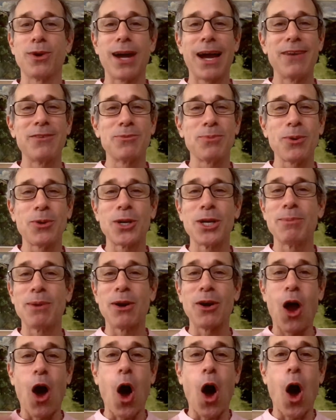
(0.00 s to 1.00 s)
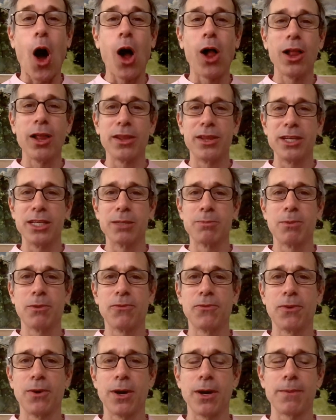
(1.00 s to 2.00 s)
I've spoken about all of these
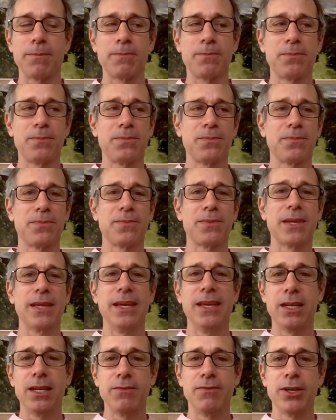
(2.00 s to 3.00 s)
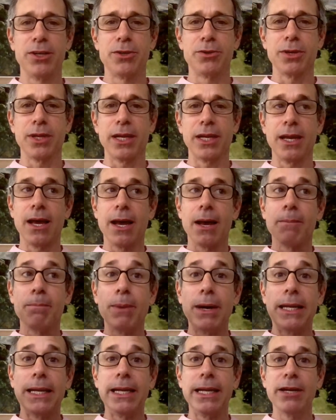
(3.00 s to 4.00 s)
before, individually.
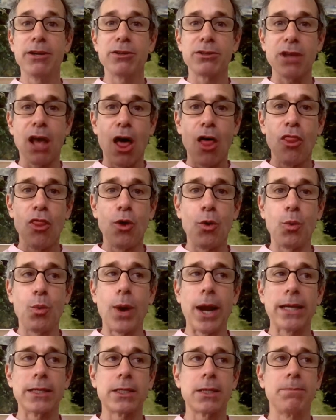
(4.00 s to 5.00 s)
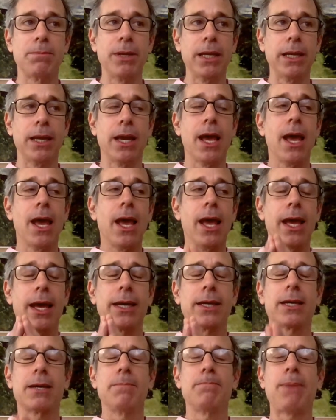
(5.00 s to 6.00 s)
But here's the recipe. In
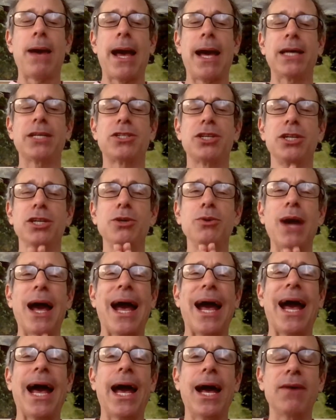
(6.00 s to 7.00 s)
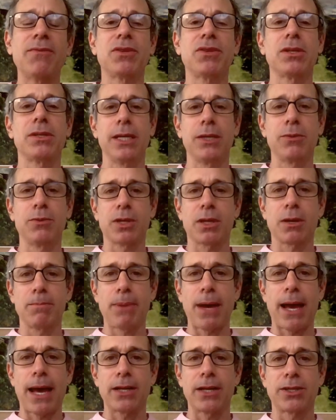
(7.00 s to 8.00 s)
compassion, you have to lead with
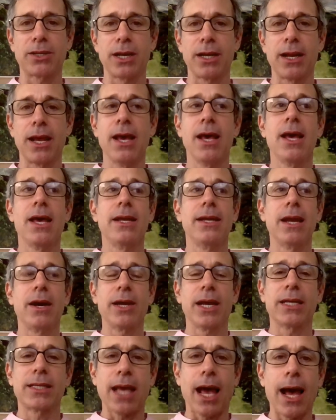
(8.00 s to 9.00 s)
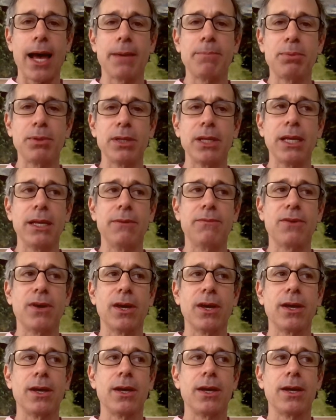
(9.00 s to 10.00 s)
compassion. Now, yes, I believe
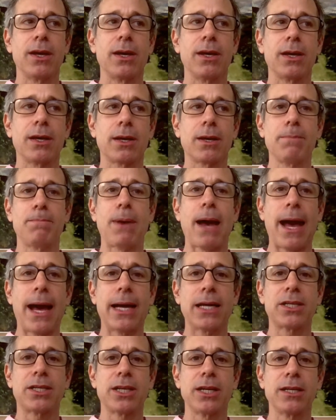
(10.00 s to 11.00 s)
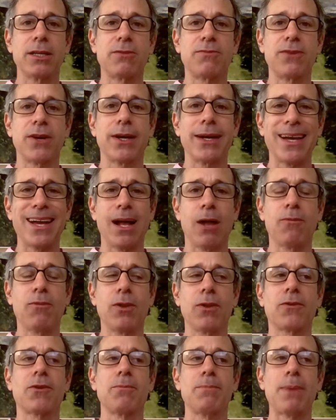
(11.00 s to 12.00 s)
compassion, it's very helpful
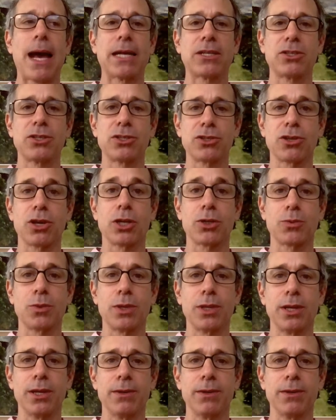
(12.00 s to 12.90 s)
if compassion starts with you.